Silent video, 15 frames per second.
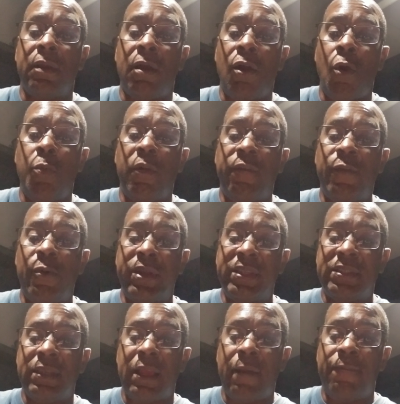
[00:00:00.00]
over 48
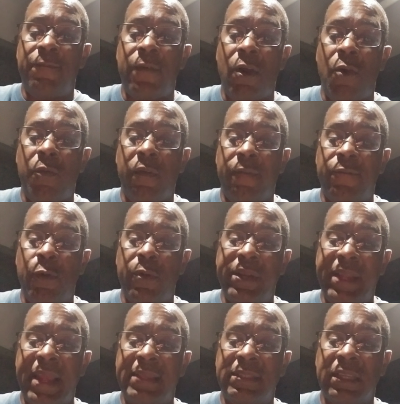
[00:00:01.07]

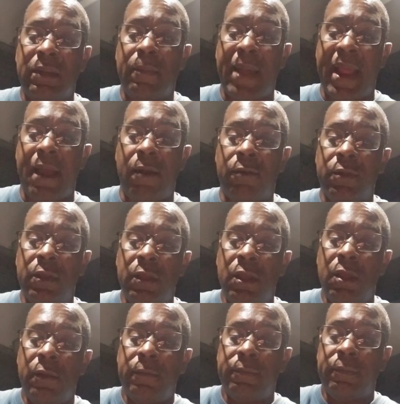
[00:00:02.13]
cents a mile.
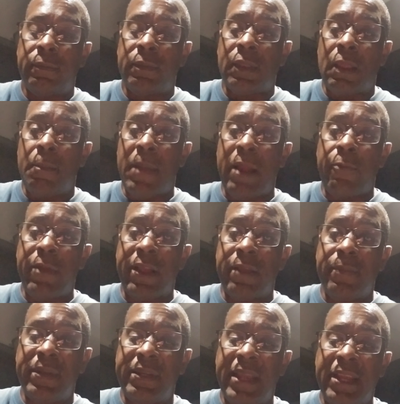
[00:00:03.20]
My
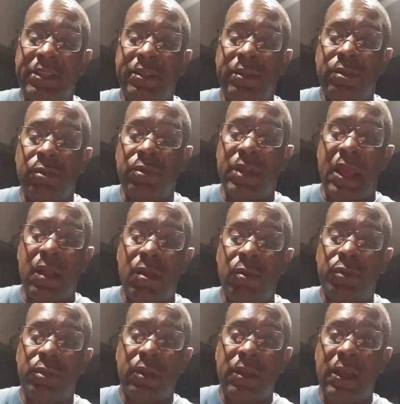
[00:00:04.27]
recommendation, do not go
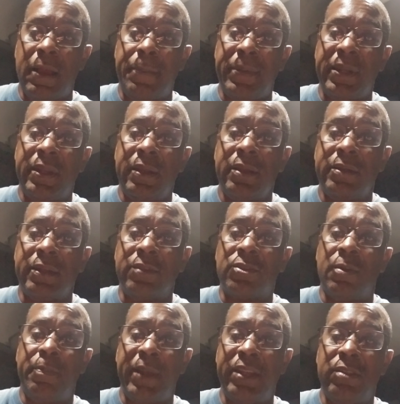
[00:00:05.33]
to a company that's
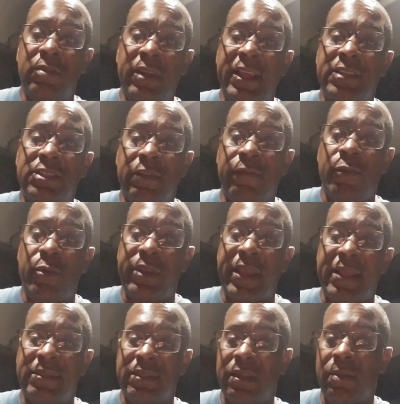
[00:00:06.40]
going to pay you less than
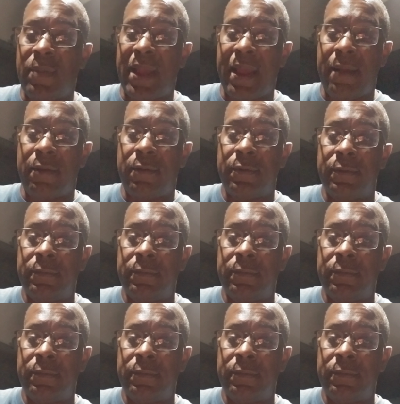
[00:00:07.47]
48 cents a mile.